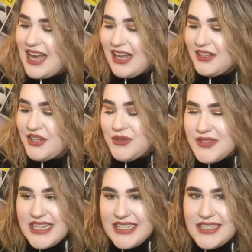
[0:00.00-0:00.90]
I'll
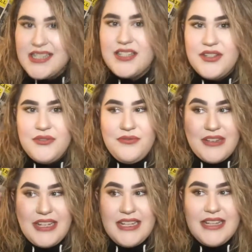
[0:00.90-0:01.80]
use it to
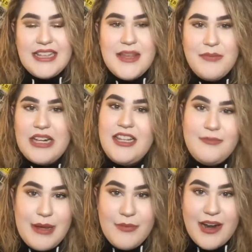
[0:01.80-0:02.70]
fill in like the middle
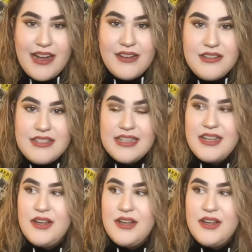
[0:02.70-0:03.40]
of my brows,